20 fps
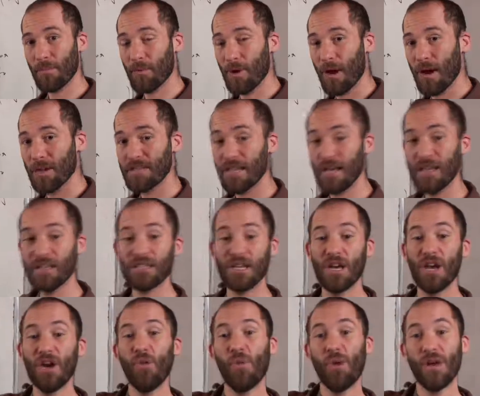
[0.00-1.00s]
the process,
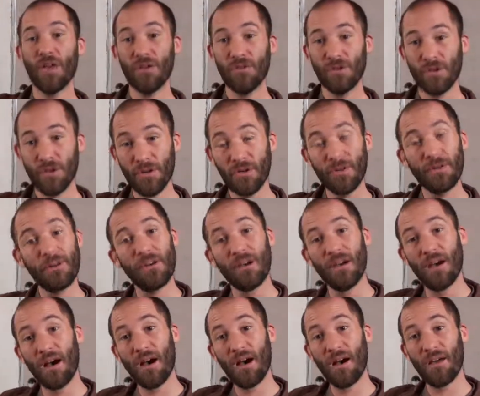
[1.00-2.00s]
what you do,
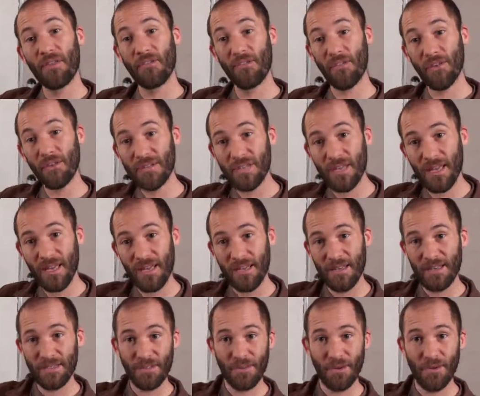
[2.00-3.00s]
the first thing
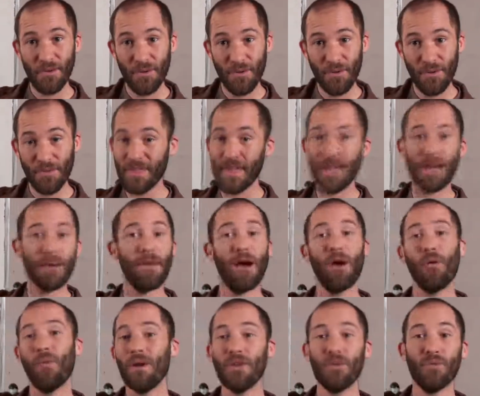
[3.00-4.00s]
is you think
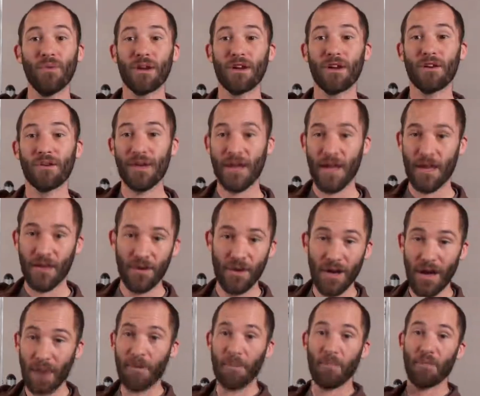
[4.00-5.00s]
about what you want to create. You
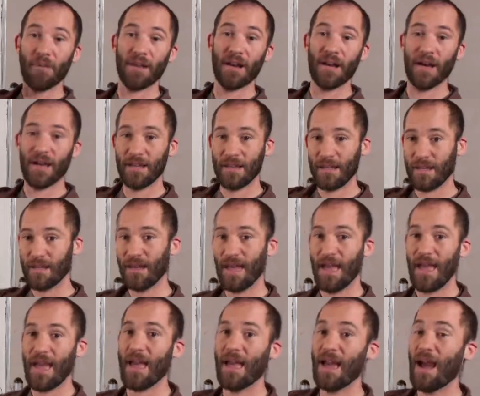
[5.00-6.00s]
come up with an idea.
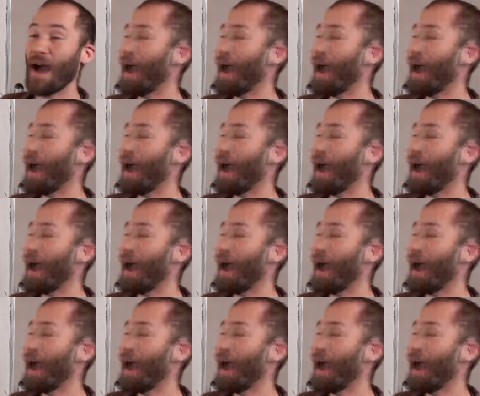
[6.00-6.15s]
Hey,